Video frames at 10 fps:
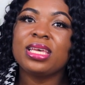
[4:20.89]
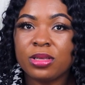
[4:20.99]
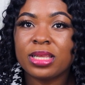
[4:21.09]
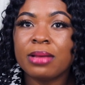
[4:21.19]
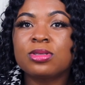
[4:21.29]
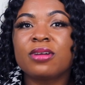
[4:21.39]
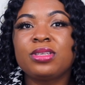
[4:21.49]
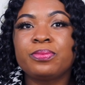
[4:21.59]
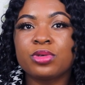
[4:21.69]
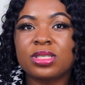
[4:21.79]
in terms of
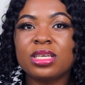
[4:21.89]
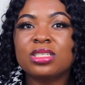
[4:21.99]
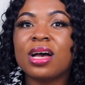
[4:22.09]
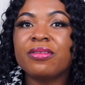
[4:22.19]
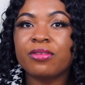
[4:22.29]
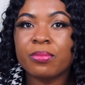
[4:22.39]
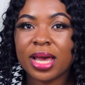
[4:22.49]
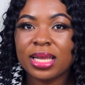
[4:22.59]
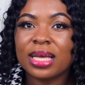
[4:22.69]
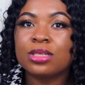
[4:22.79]
the potential for
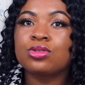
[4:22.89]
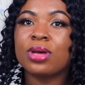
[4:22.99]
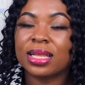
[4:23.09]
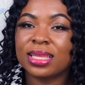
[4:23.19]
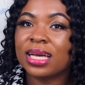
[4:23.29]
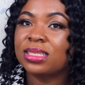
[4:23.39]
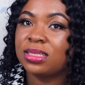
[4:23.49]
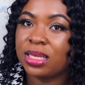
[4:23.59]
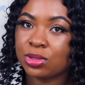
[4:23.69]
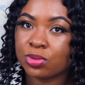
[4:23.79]
miners to attack the
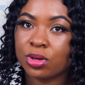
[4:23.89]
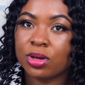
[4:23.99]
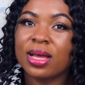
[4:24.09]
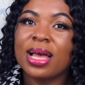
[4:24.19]
network,